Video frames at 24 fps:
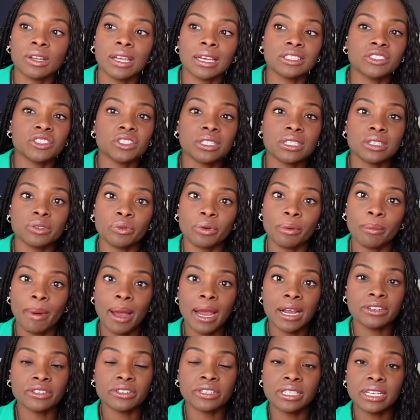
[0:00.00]
like just a
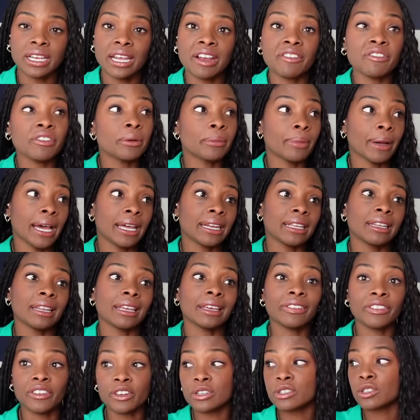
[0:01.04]
reminder to everybody,
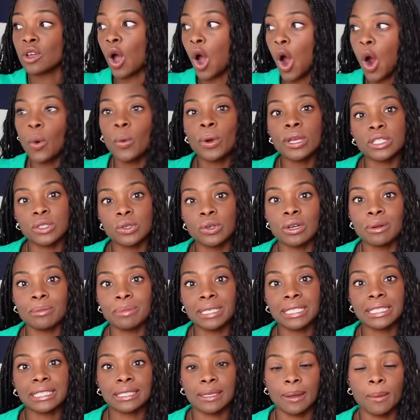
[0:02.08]
like there's always going to
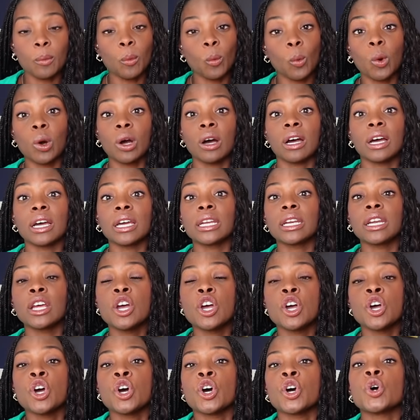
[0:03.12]
be someone
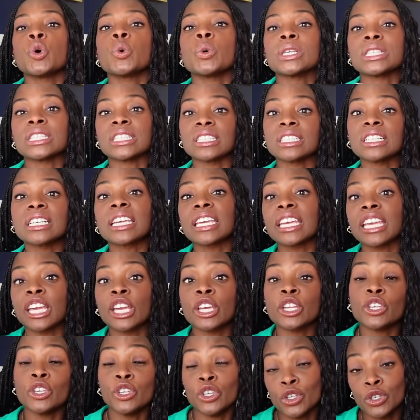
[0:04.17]
who is looking
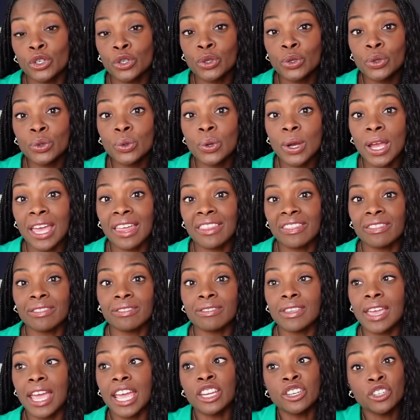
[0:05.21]
at you
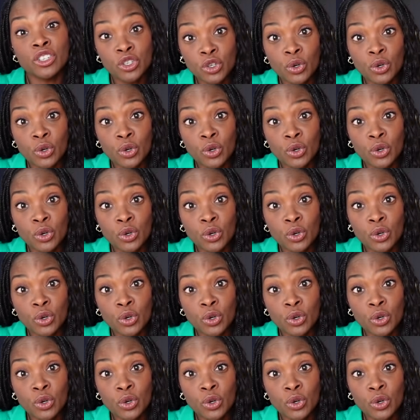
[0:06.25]
and